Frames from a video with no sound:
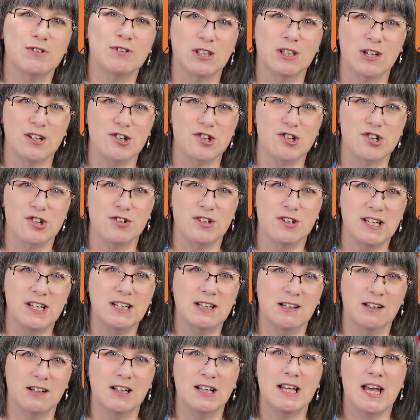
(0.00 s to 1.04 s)
a larger
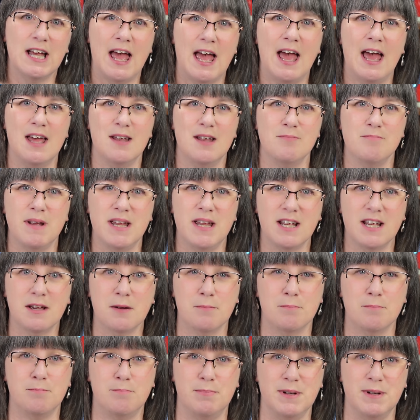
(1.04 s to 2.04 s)
needle and make